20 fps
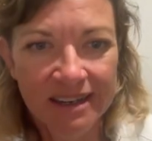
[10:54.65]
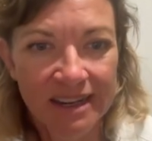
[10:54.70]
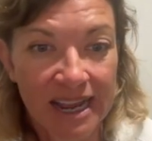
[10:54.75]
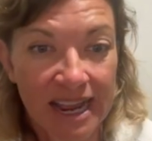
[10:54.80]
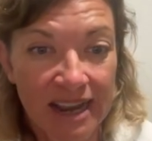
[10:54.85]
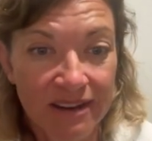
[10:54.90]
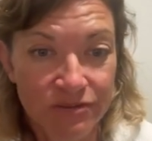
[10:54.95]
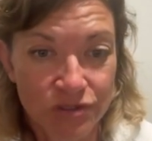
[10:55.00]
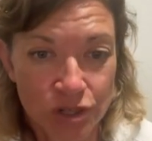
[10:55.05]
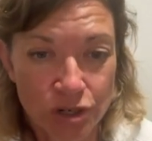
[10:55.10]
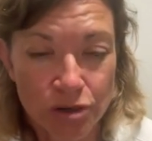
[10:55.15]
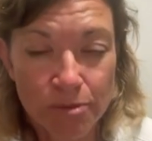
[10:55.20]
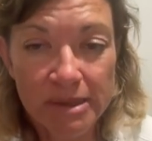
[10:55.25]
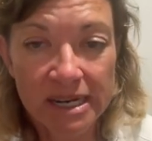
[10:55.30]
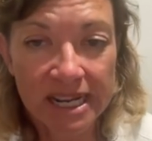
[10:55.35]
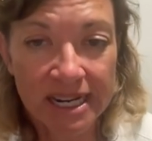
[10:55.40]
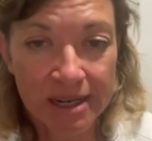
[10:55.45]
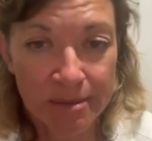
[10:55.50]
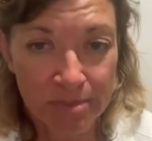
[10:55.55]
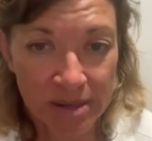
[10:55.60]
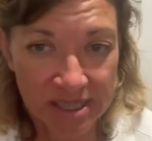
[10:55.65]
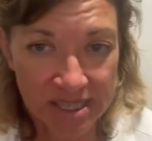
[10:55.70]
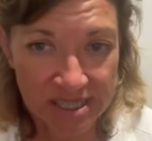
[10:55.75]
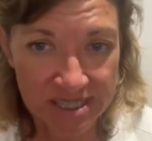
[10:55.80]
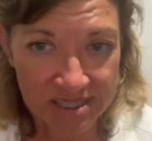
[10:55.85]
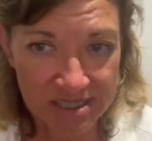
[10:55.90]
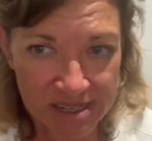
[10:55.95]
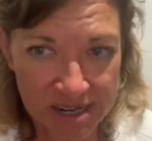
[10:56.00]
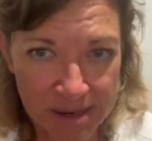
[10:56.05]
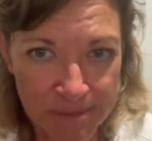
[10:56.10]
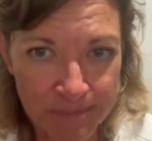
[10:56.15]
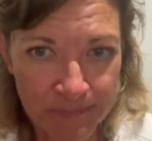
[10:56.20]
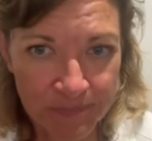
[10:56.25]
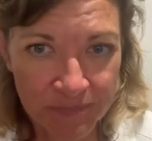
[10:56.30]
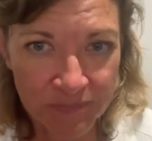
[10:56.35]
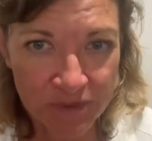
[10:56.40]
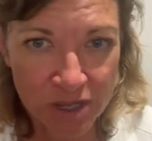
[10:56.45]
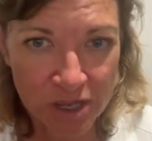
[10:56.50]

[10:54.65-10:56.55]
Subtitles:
have terminated by this time,